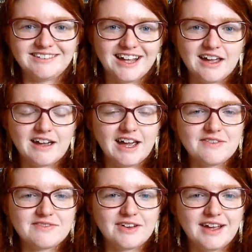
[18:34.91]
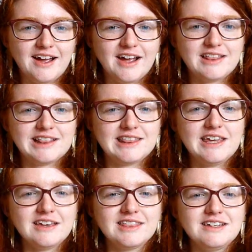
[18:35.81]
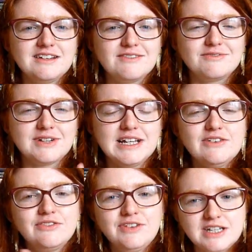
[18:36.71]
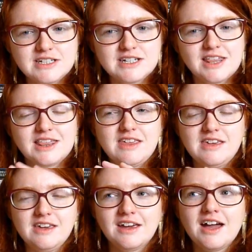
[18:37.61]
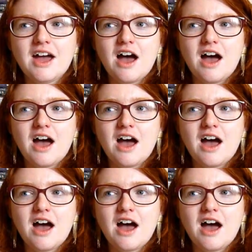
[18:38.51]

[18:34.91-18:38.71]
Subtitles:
like, I think that it really fit the